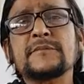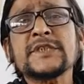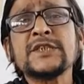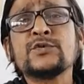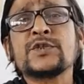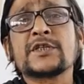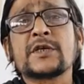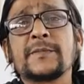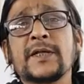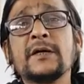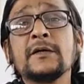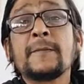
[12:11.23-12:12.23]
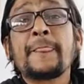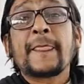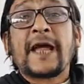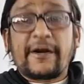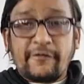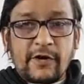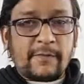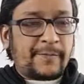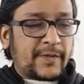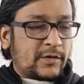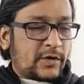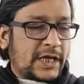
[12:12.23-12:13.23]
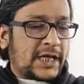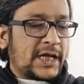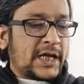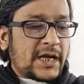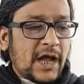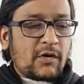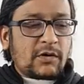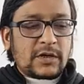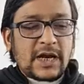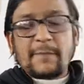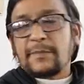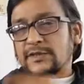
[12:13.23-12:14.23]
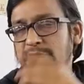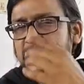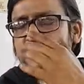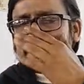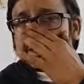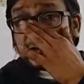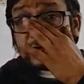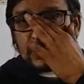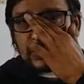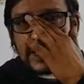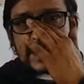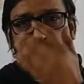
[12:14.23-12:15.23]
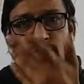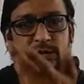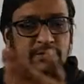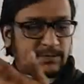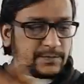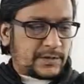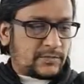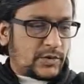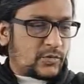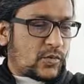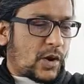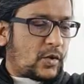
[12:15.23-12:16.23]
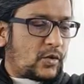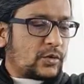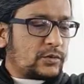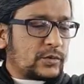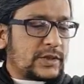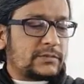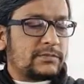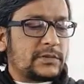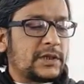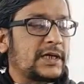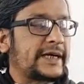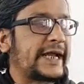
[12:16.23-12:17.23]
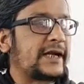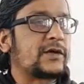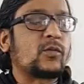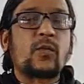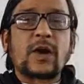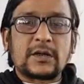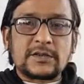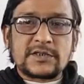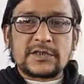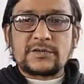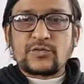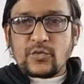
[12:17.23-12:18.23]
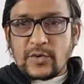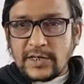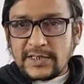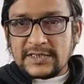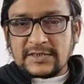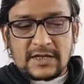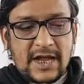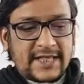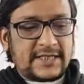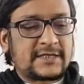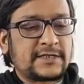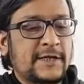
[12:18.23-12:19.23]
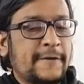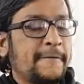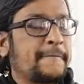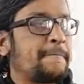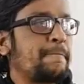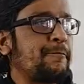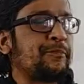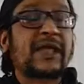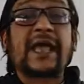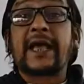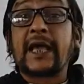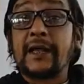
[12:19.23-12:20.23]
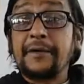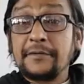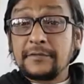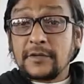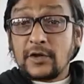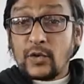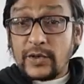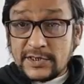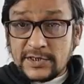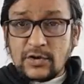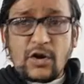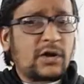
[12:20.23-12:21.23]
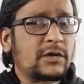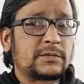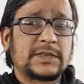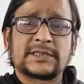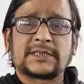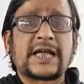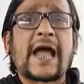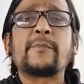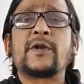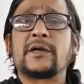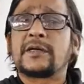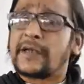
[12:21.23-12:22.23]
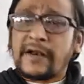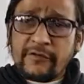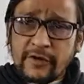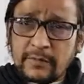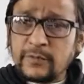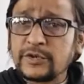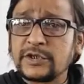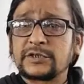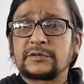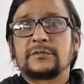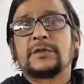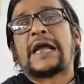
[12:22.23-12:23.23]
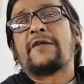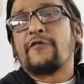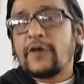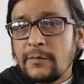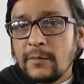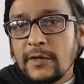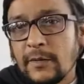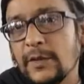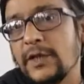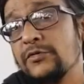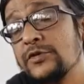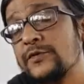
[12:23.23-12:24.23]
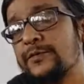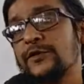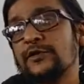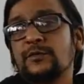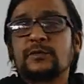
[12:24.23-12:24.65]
uses of the adverb. Okay, now numbers, you know, as we maybe all know, we get the once, twice, thrice, again, always. All these are time related adverb, which is adverb commonly used for the